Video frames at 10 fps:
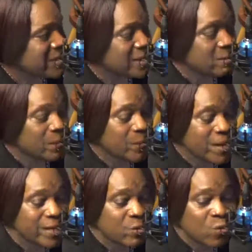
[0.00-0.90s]
in the
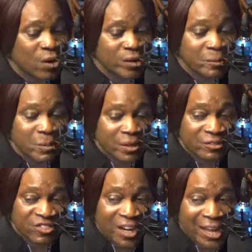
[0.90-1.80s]
parade that won the
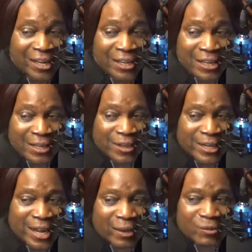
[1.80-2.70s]
Butterfly. And
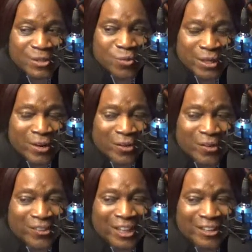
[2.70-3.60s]
then that was with
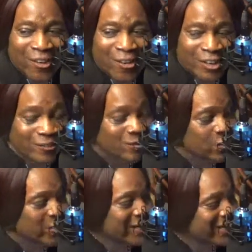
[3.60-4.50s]
Earl and all of them
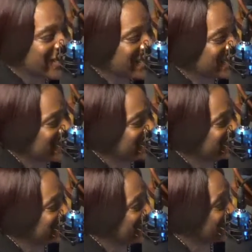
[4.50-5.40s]

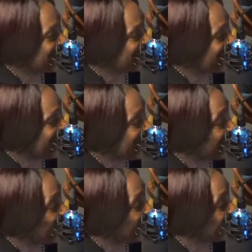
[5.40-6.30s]
Trinidadians. So King
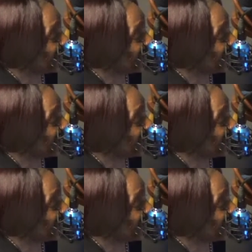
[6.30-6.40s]
and Queen